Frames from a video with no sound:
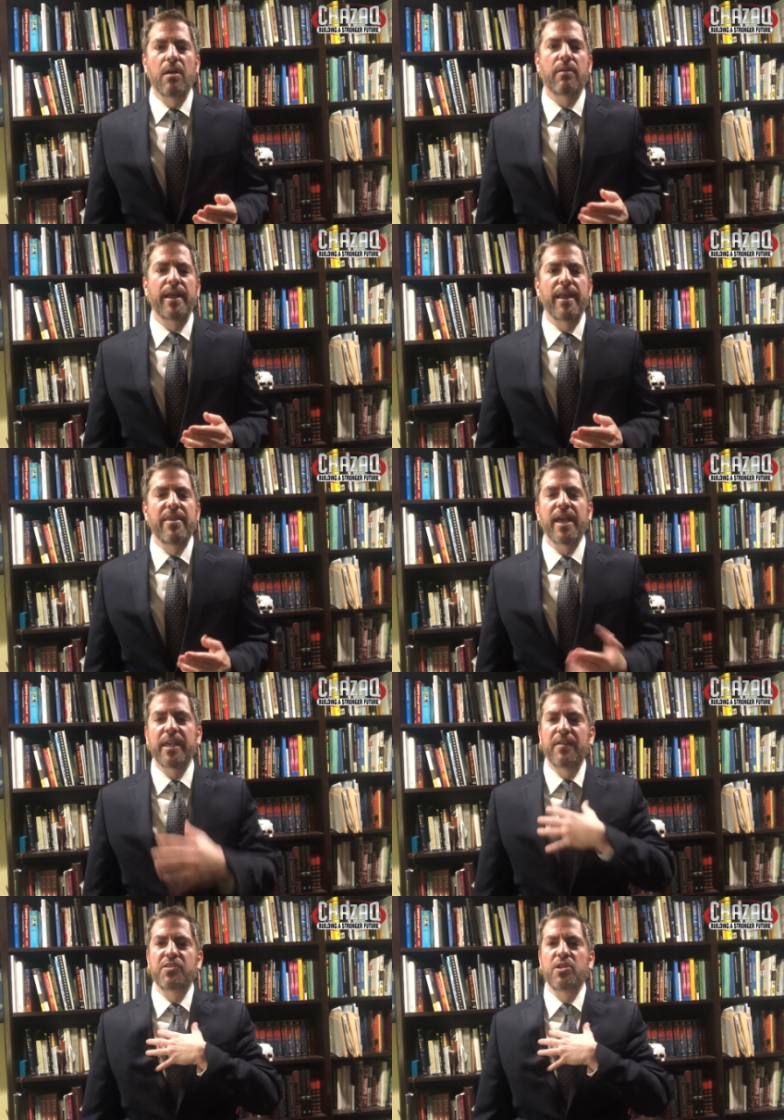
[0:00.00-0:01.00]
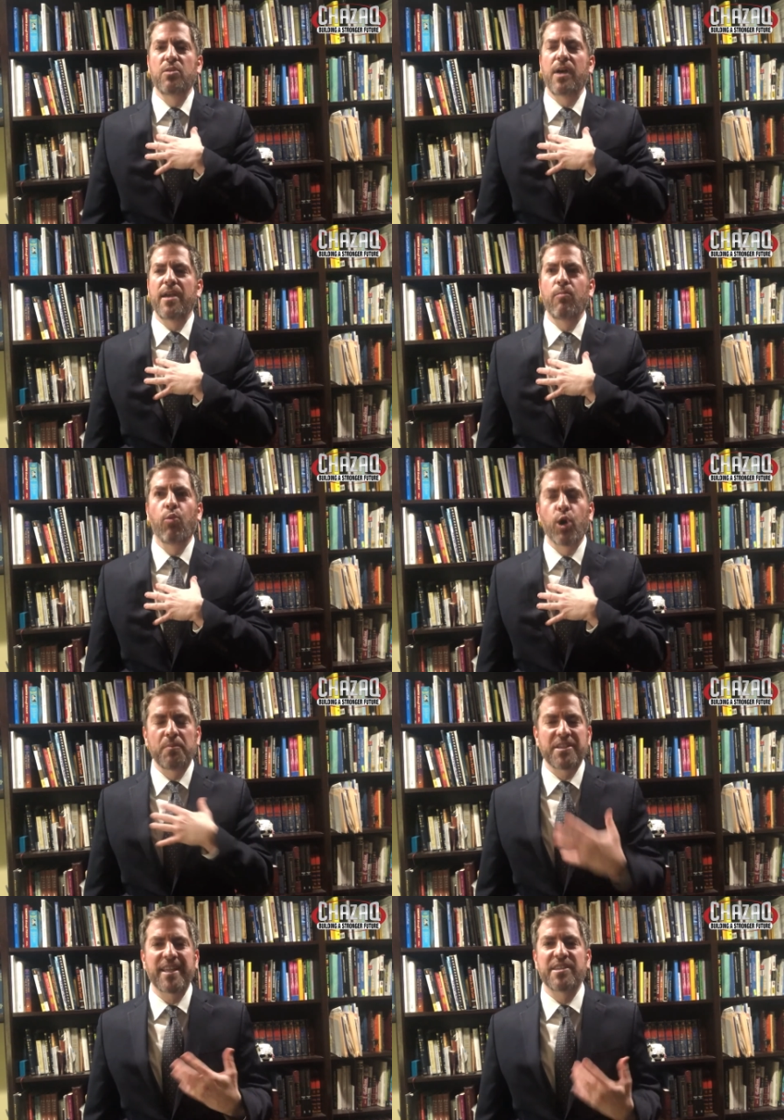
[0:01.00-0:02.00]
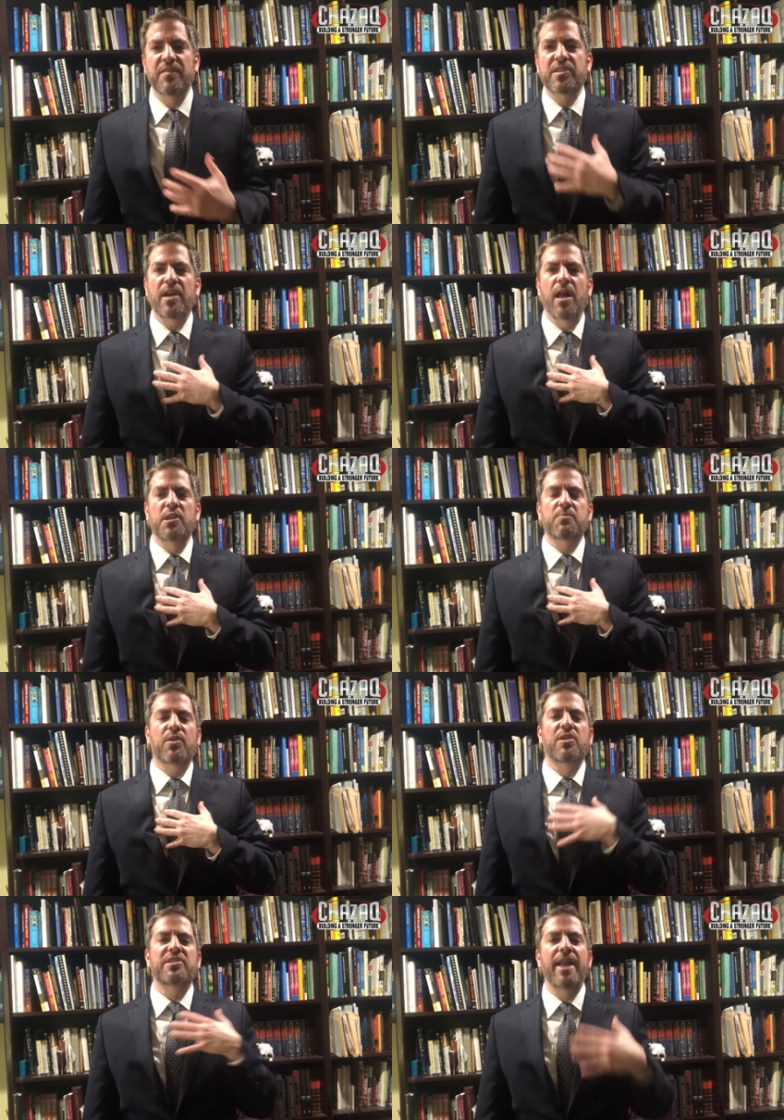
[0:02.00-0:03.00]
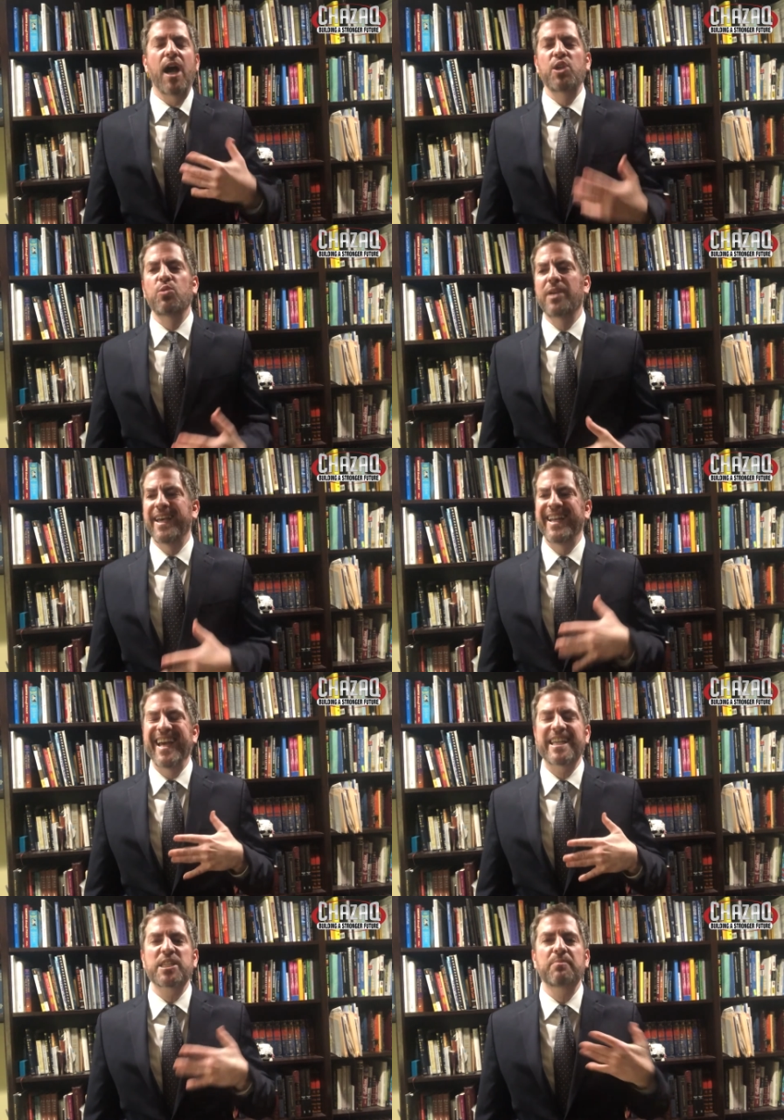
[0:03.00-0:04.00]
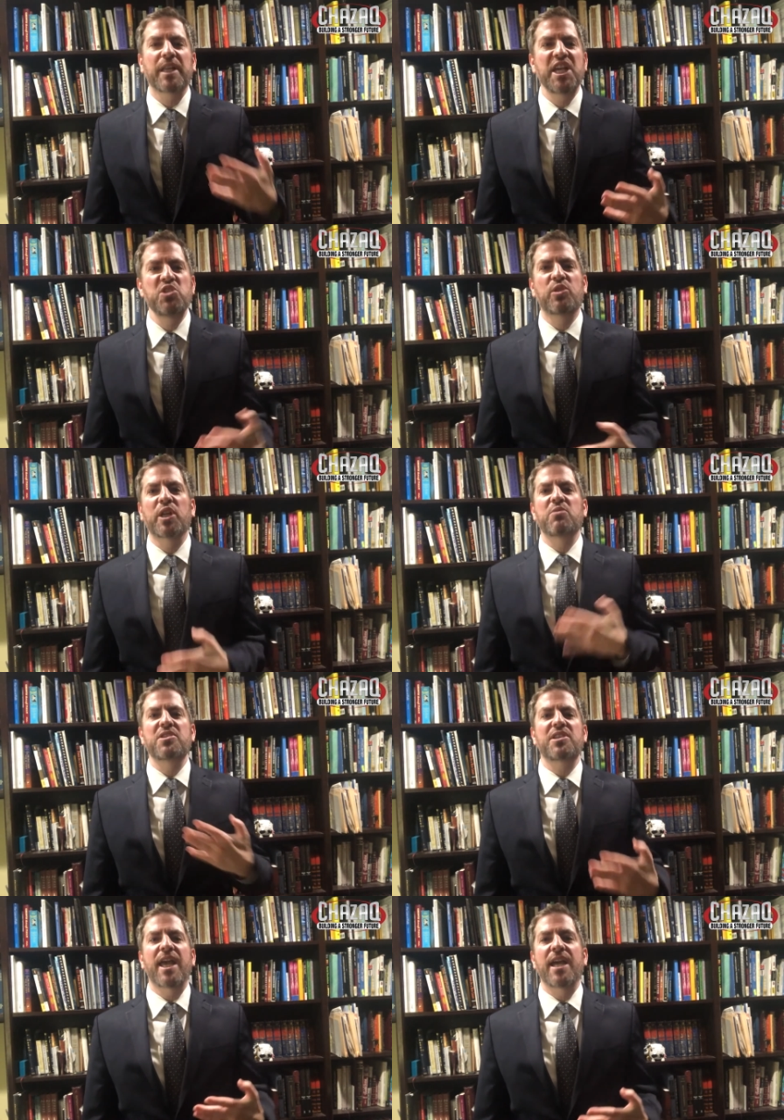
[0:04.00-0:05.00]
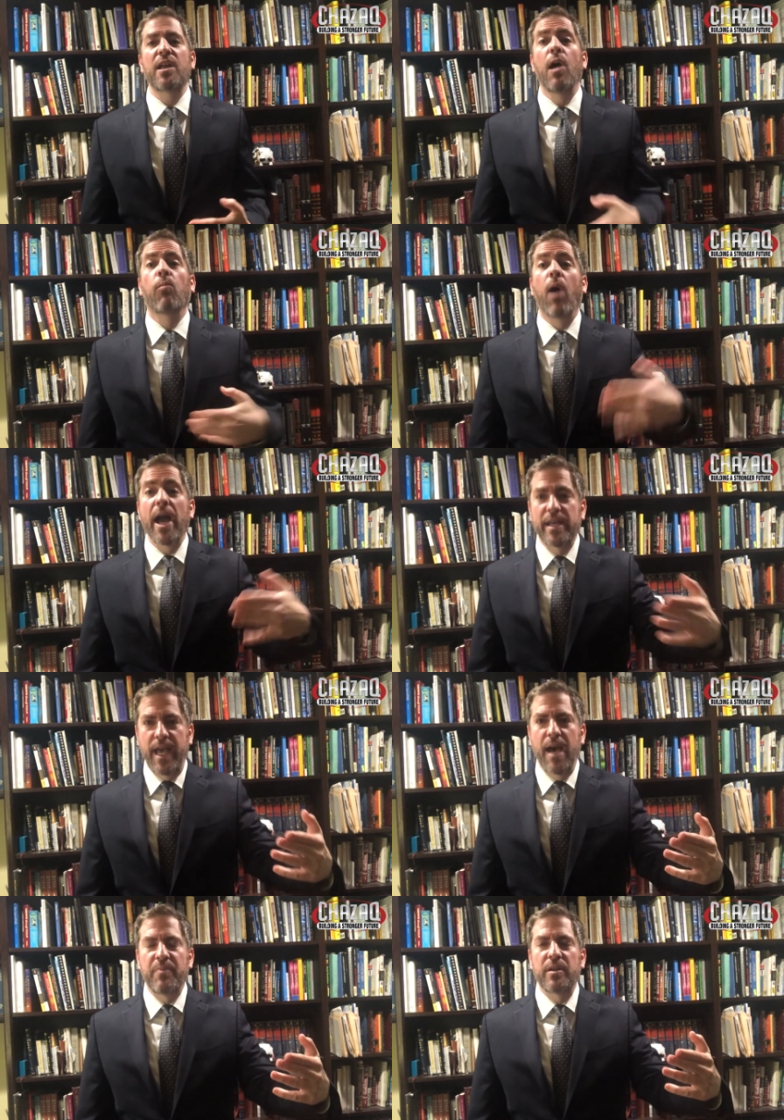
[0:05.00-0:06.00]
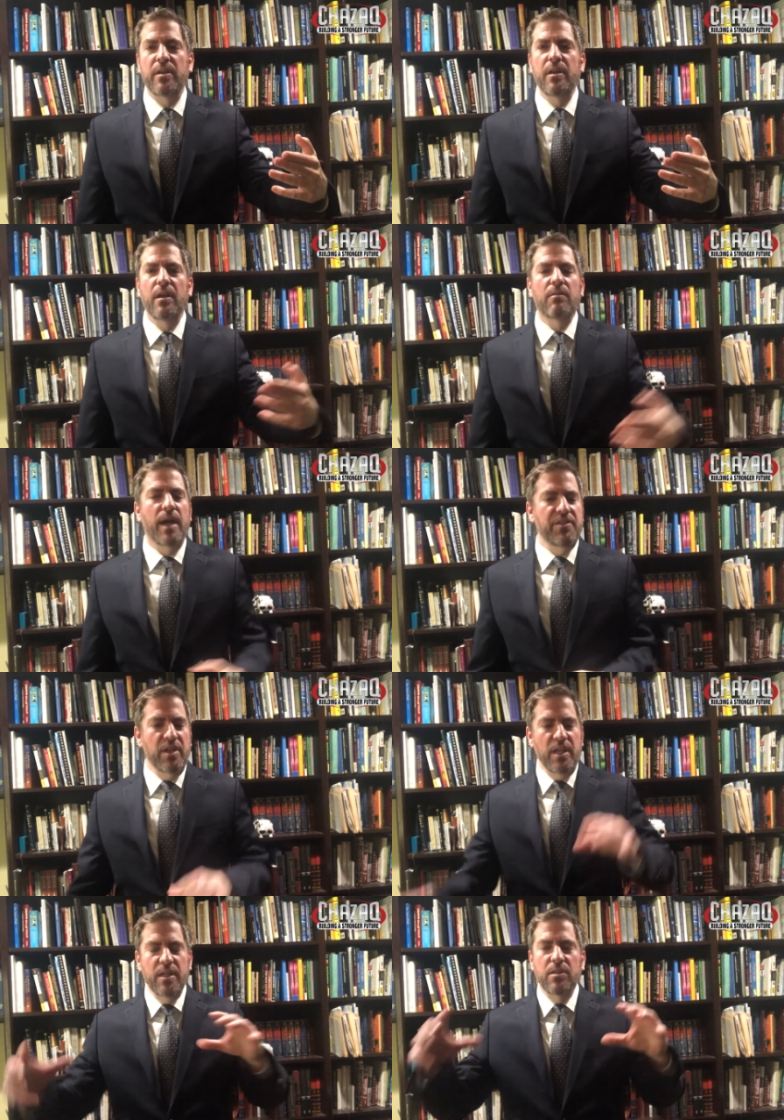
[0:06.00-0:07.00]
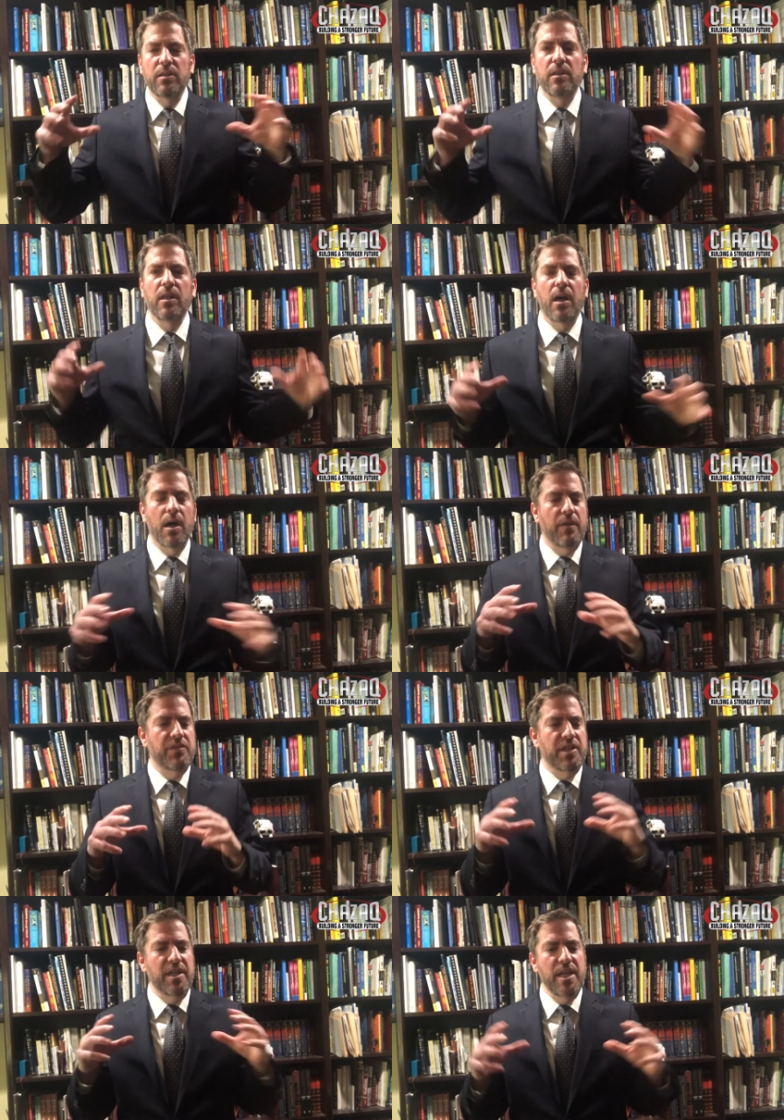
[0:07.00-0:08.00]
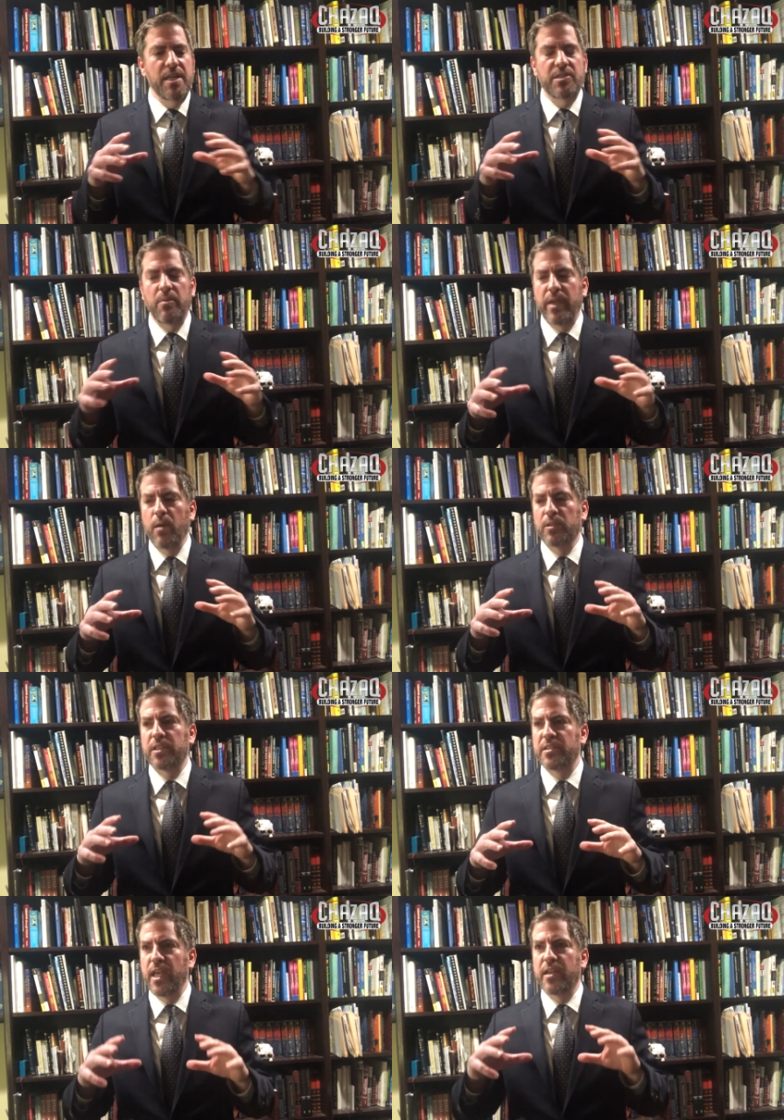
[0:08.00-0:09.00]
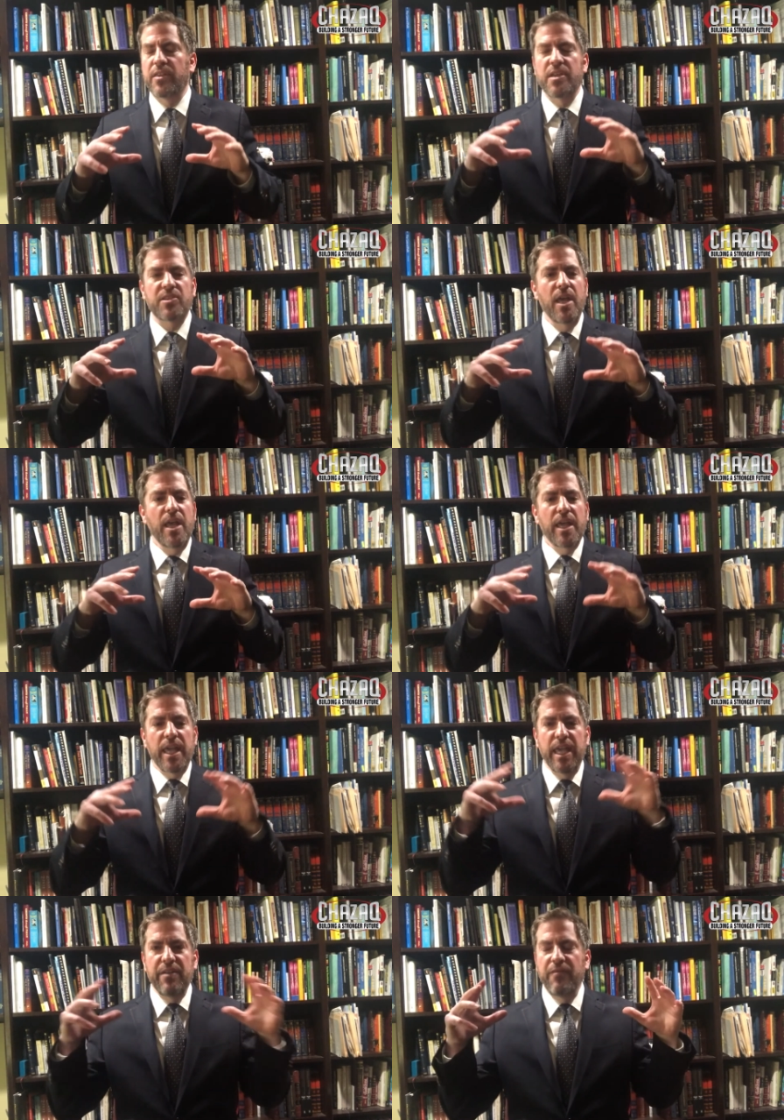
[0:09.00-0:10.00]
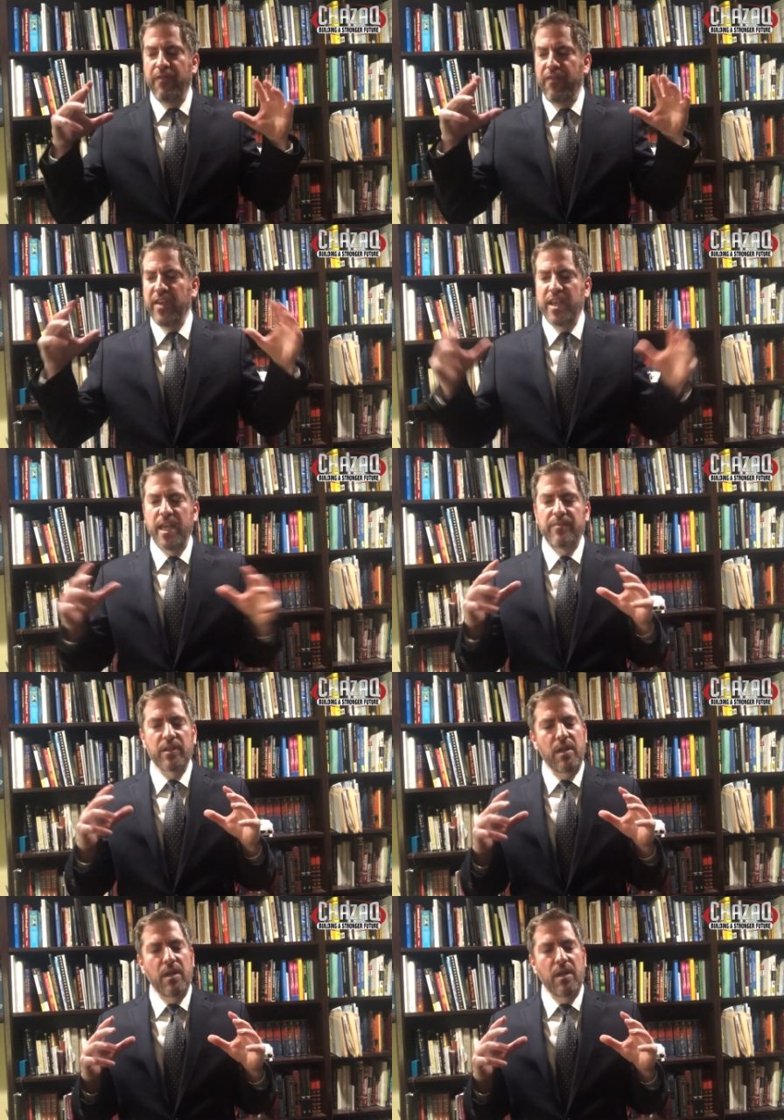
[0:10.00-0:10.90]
right? That gives you a warped sense of solace because now you can explain, you can understand why it happened. Right, the ego loves, it needs to be able to take this infinite